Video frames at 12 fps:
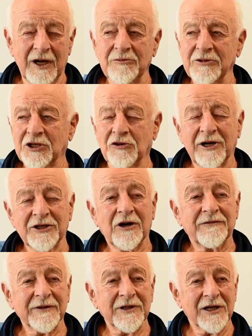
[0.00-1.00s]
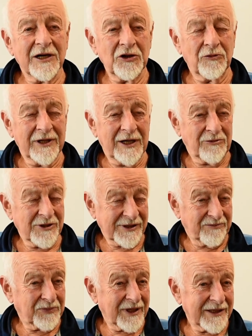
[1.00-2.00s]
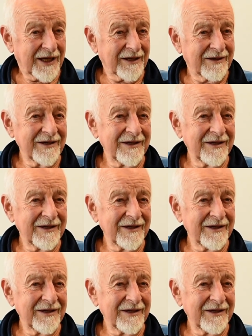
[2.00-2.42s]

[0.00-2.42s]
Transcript: I would quite often go when I wasn't playing,